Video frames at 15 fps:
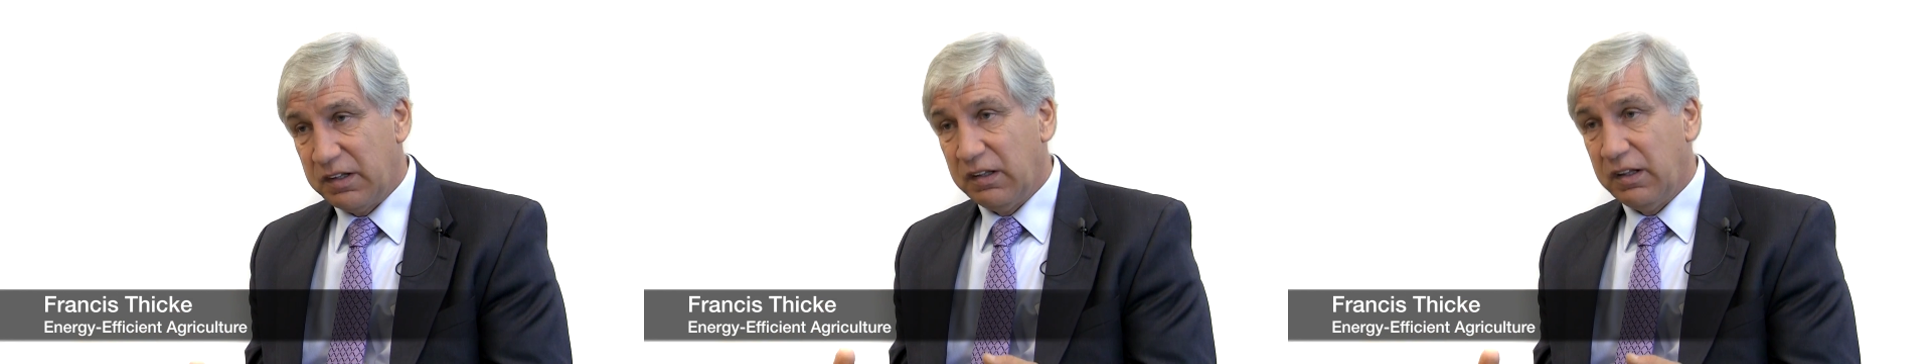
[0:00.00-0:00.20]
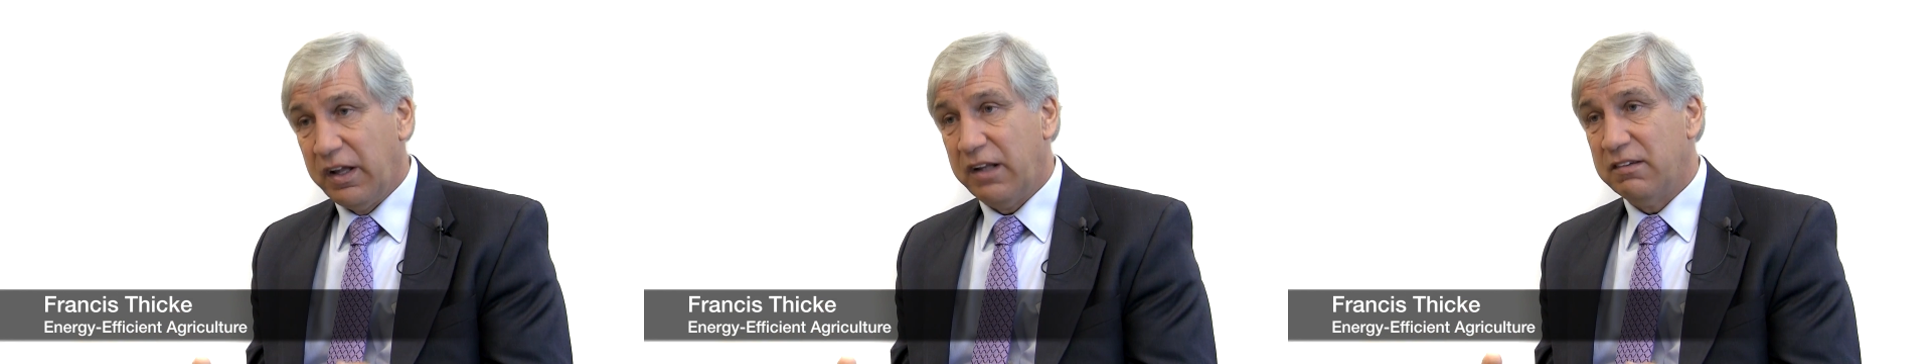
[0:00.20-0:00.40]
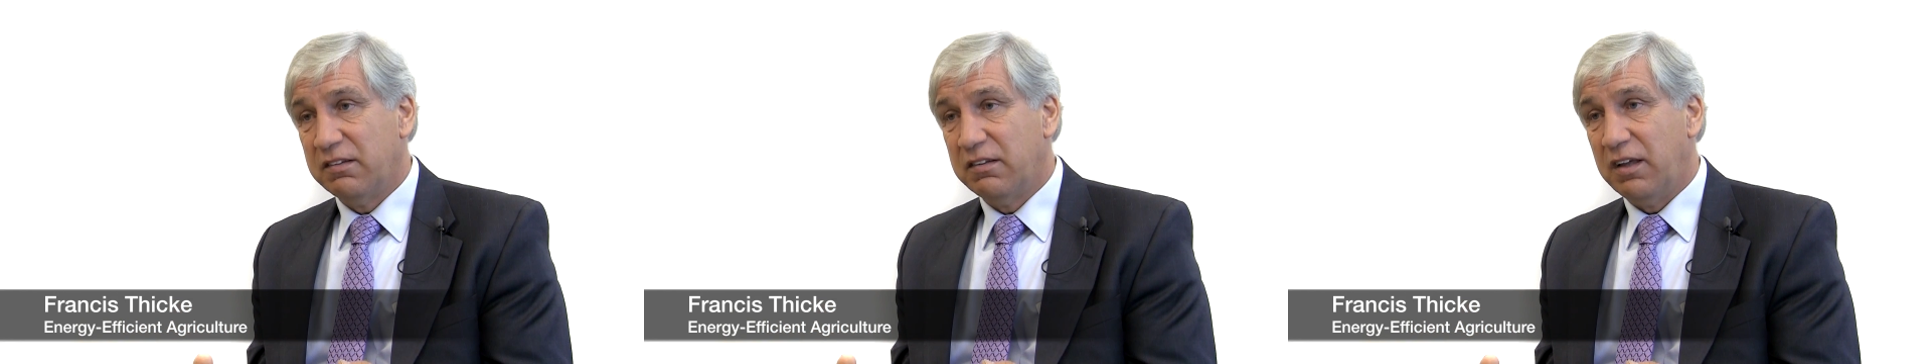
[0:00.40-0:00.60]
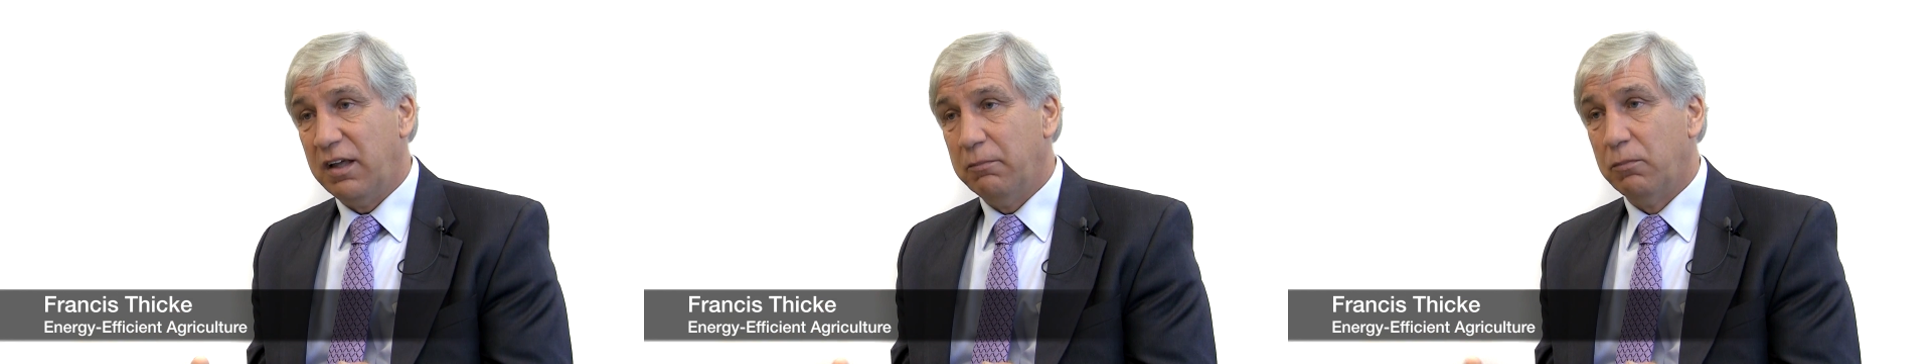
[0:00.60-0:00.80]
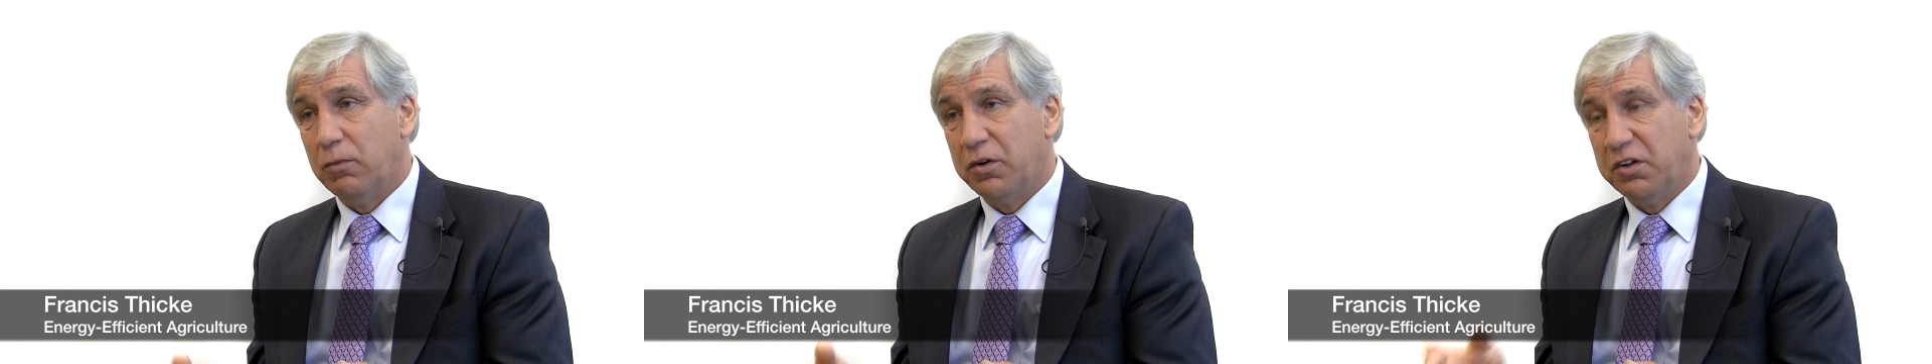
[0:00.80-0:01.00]
on the
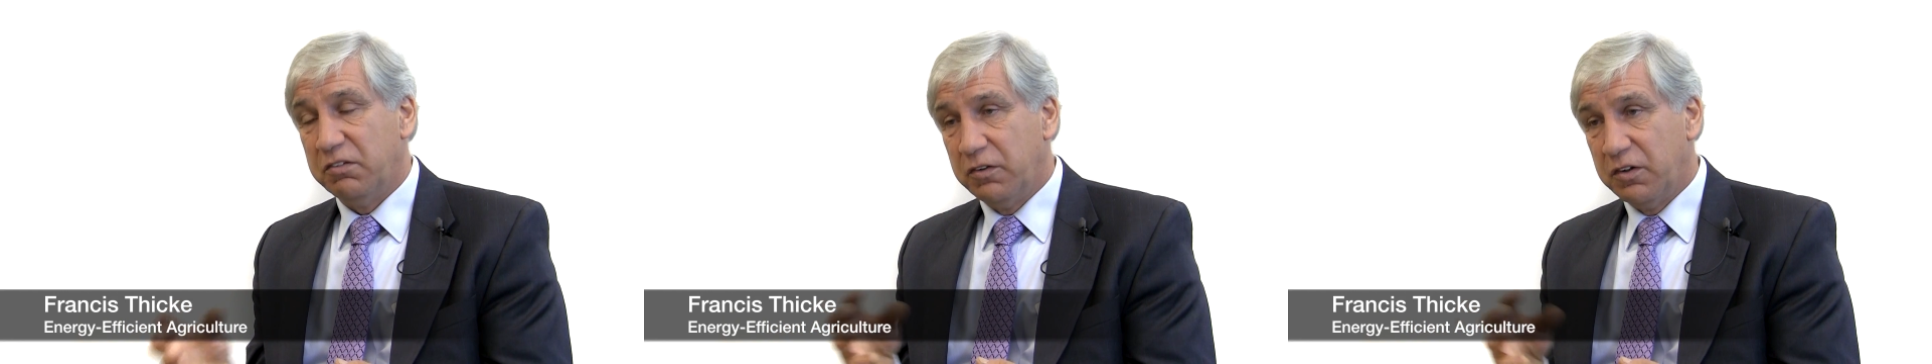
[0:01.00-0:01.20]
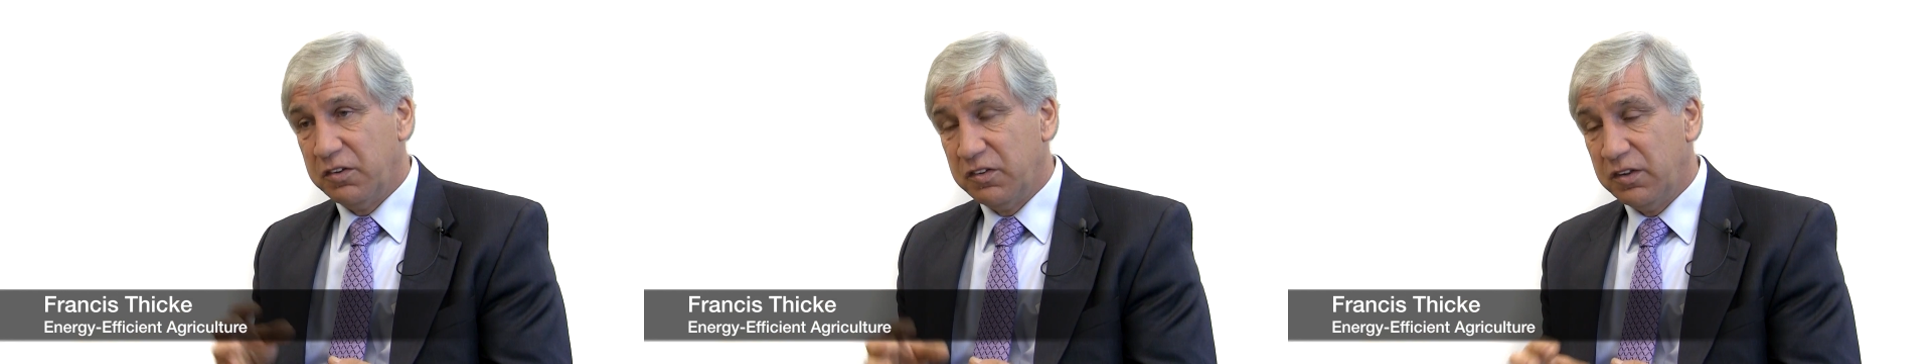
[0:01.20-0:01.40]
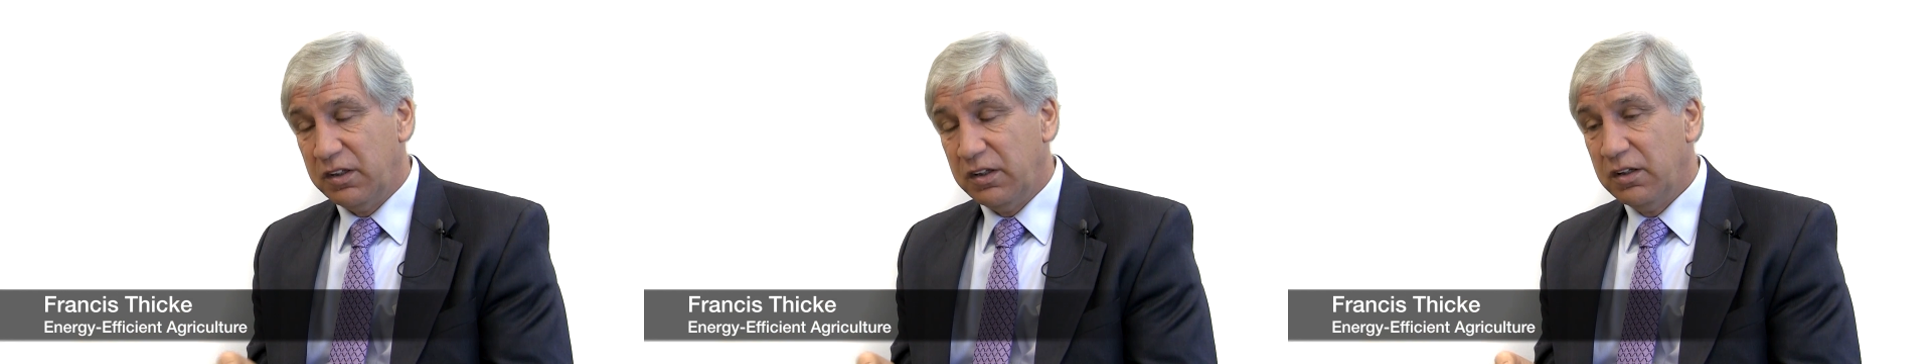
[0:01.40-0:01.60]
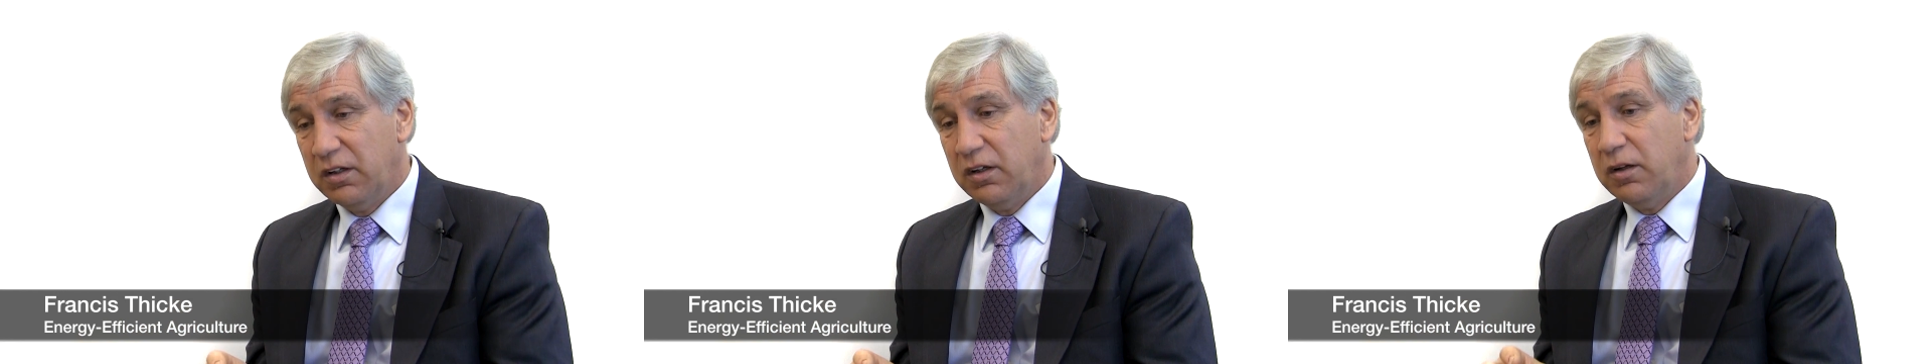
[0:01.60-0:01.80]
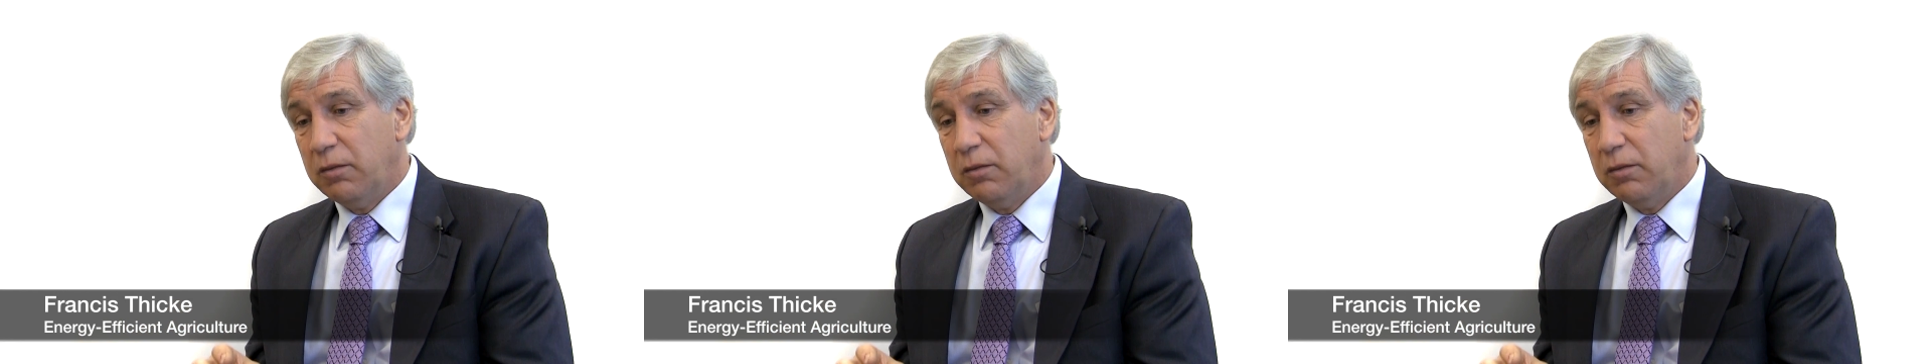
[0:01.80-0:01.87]
landscape, more diversity,